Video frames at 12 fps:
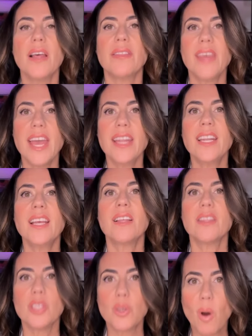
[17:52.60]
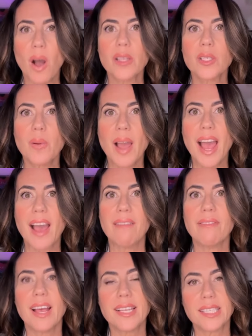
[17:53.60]
Then you also
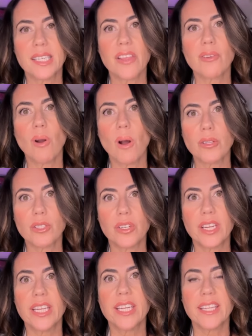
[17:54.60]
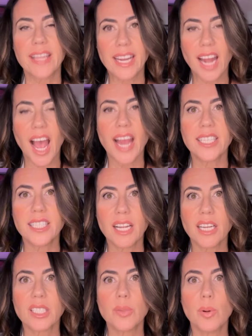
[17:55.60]
have, as another alternate, that high
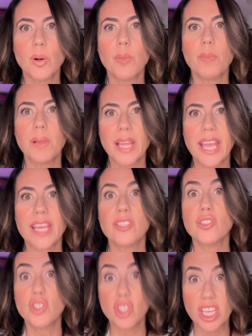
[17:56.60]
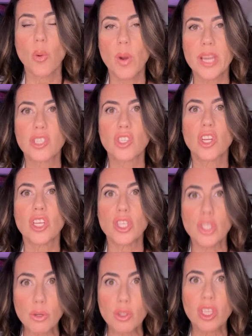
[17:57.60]
deductible Plan G, which
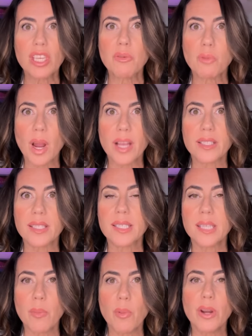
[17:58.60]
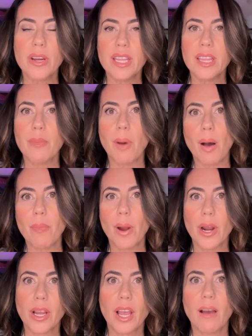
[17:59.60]
usually runs somewhere in the
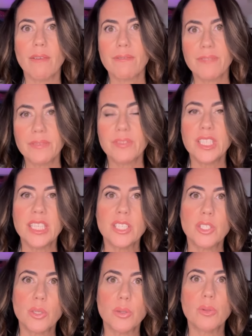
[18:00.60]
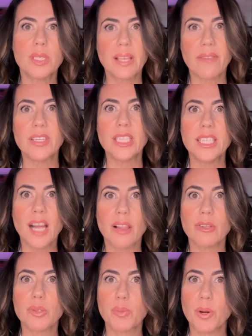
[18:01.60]
ballpark of $50 to
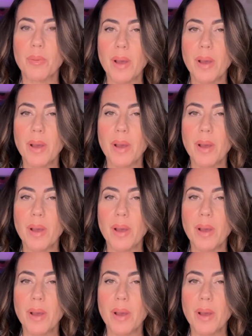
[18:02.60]
$70 per